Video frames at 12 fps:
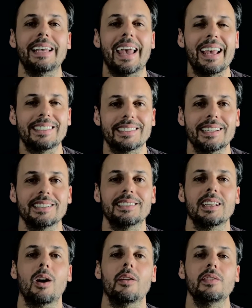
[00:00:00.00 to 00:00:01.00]
essence
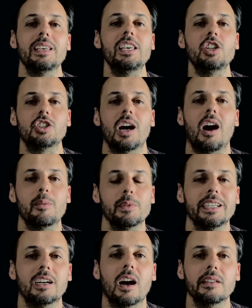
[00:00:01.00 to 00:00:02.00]
of each
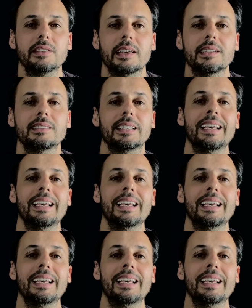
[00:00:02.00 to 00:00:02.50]
harmonic context